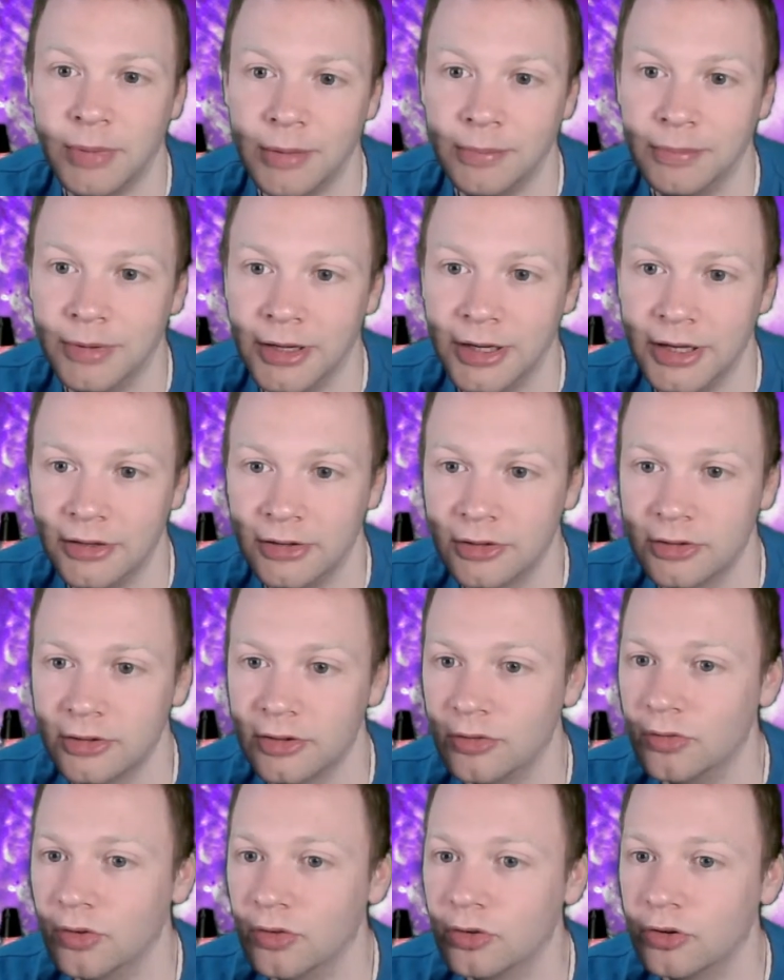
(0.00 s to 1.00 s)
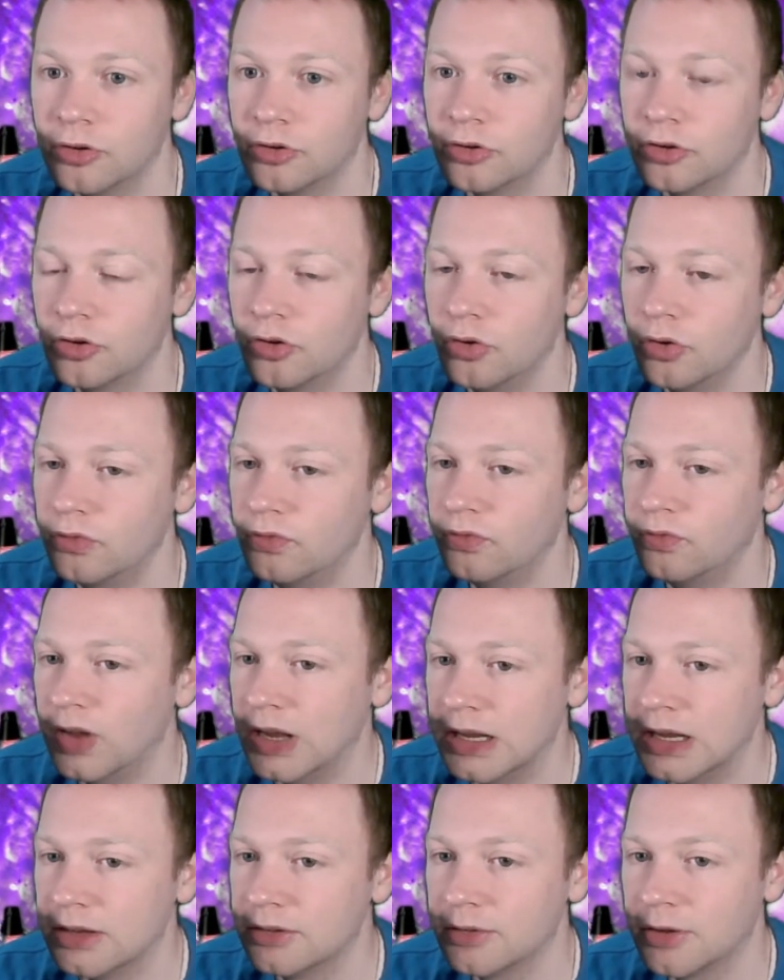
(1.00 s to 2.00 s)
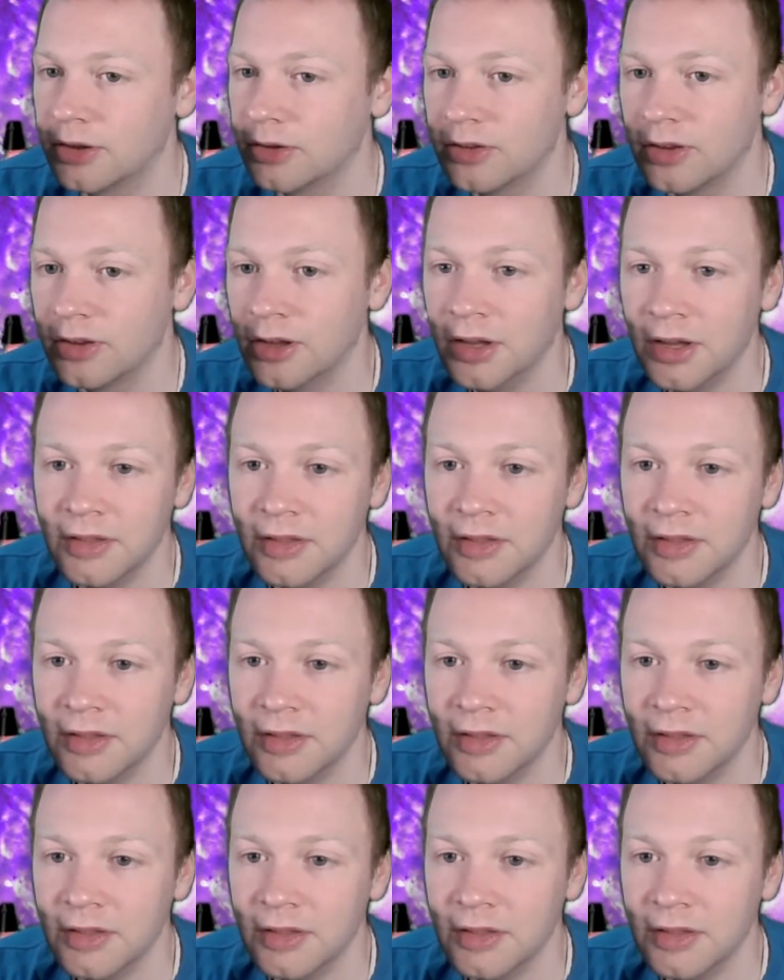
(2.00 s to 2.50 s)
bubbly sort of good things, because